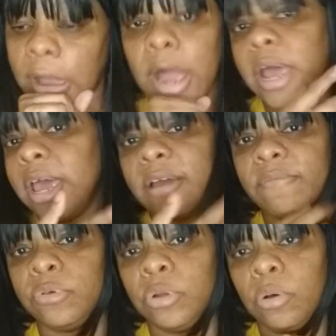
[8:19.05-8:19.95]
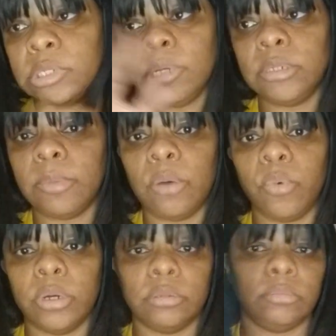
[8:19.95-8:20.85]
I have, you know, sometimes I
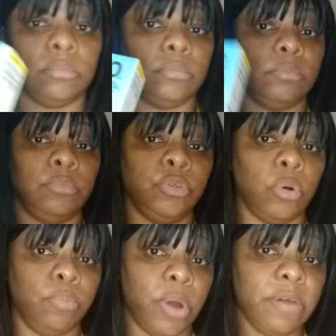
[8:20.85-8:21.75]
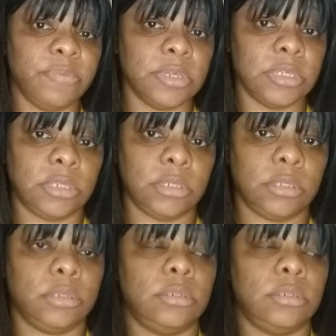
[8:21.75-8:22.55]
want, you know, breakfast